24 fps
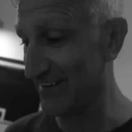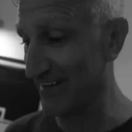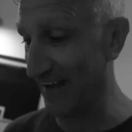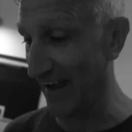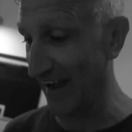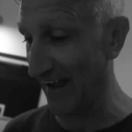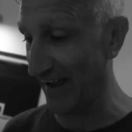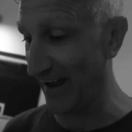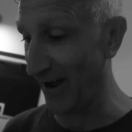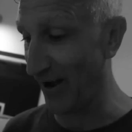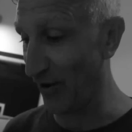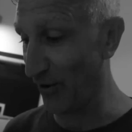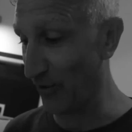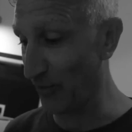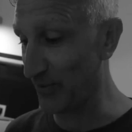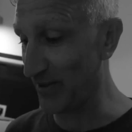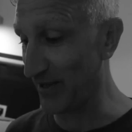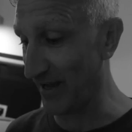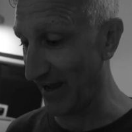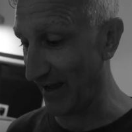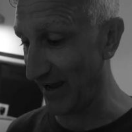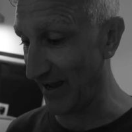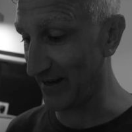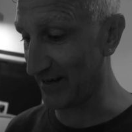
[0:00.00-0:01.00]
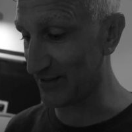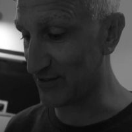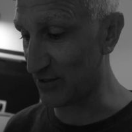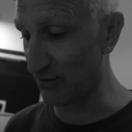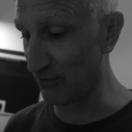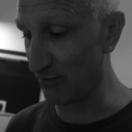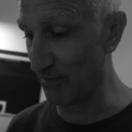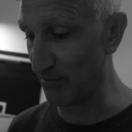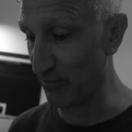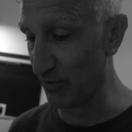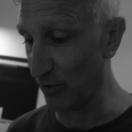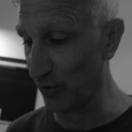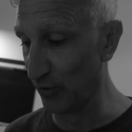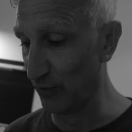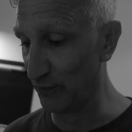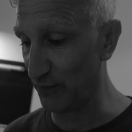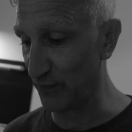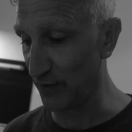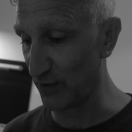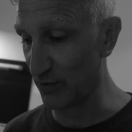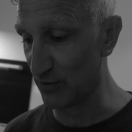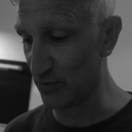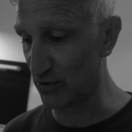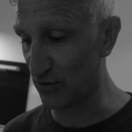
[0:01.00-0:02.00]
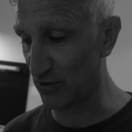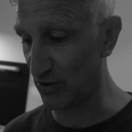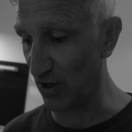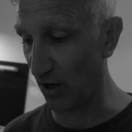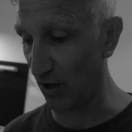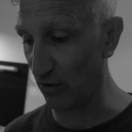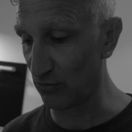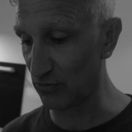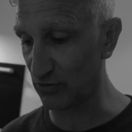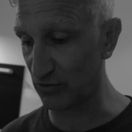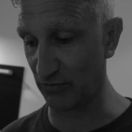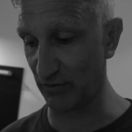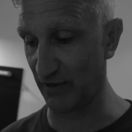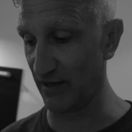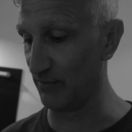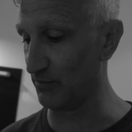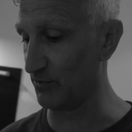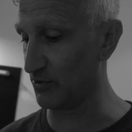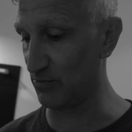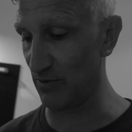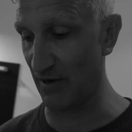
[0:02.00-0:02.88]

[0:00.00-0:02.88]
Yeah, oh yeah. To remove, use cold cream,